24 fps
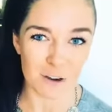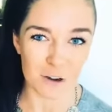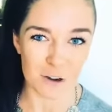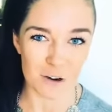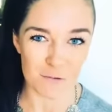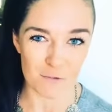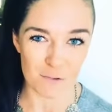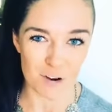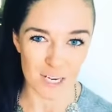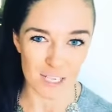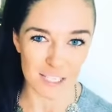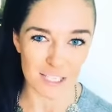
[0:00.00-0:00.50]
go
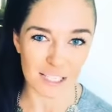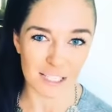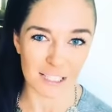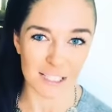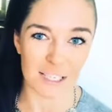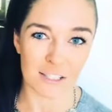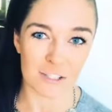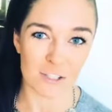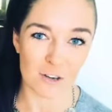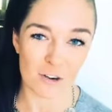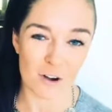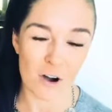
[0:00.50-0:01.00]
to
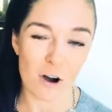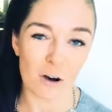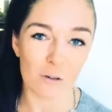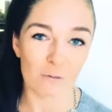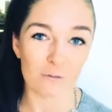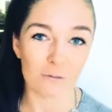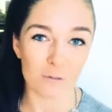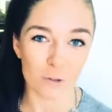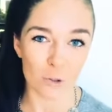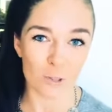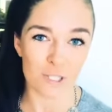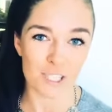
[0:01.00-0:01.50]
reganhillyer.com
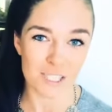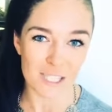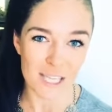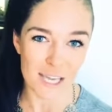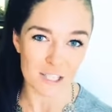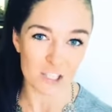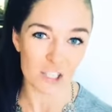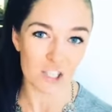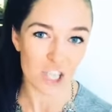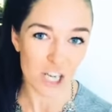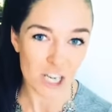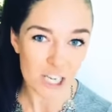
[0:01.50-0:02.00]
forward
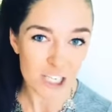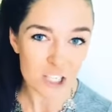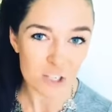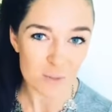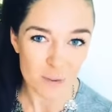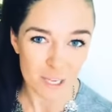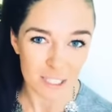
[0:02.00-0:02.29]
slash change